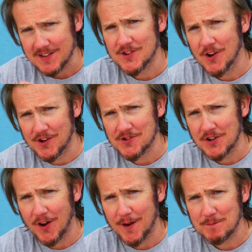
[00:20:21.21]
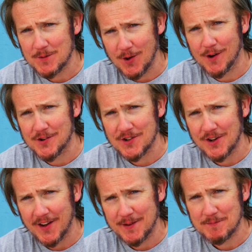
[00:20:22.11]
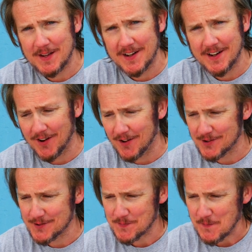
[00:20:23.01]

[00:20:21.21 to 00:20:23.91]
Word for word: Turkish delight, Turkish delight in a glass.